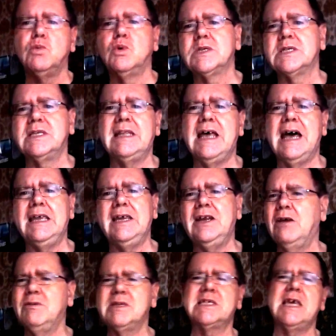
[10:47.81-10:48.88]
and that, you know,
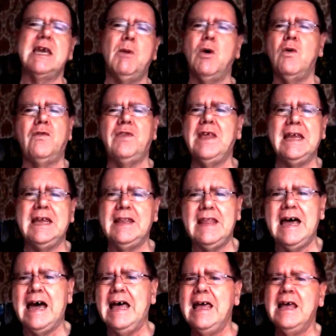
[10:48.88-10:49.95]
same old thing and that,
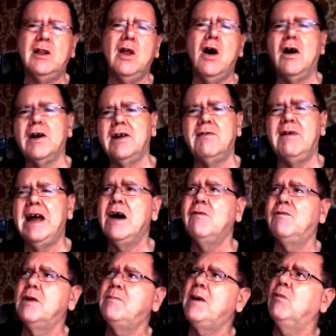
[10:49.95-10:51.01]
larking around for
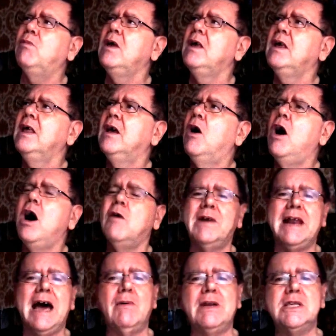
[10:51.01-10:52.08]
about half an hour
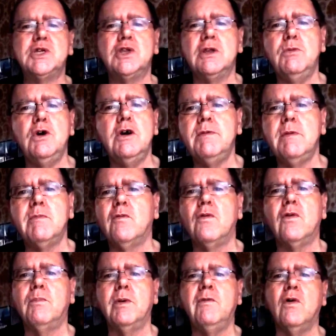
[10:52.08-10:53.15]
into the movie
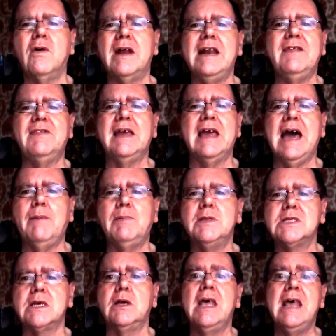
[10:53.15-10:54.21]
before anything happens.
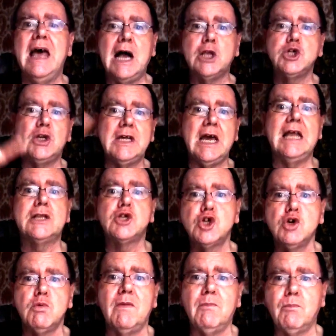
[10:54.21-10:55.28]
Actually, I had two on
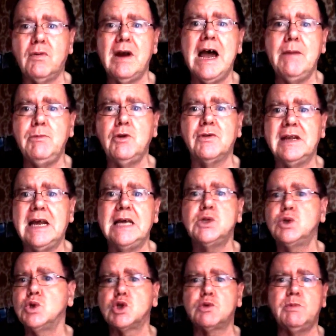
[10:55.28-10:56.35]
Prime the other night, just
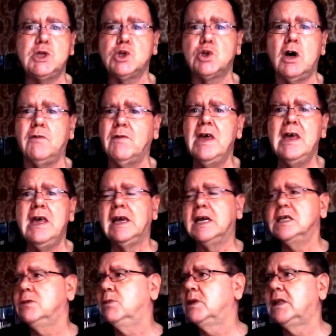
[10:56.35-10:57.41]
switched off because
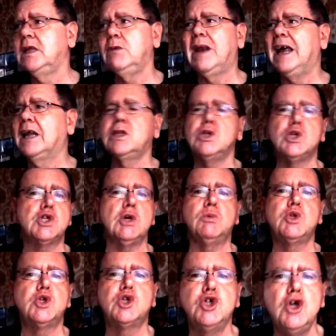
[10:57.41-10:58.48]
they were acting so
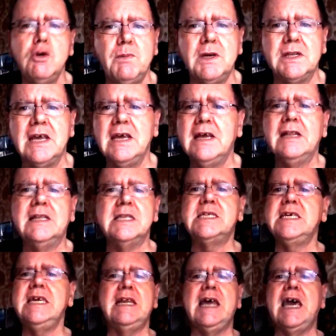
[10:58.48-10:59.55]
stupid, the
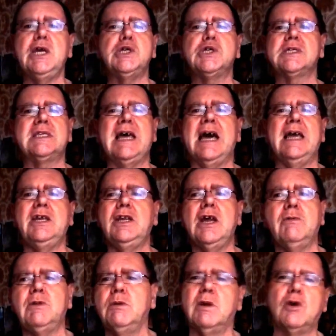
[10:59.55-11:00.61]
teenagers and that, you know, they were
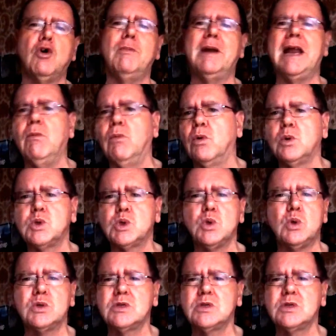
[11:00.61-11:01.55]
coming out with all sorts of